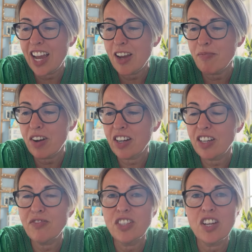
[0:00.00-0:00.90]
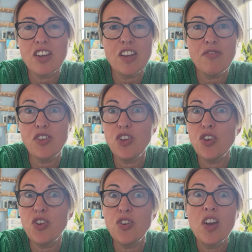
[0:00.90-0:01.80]
I'd love to know if
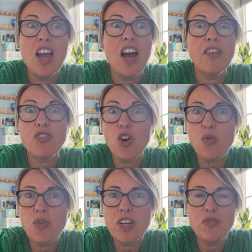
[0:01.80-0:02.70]
you have got one,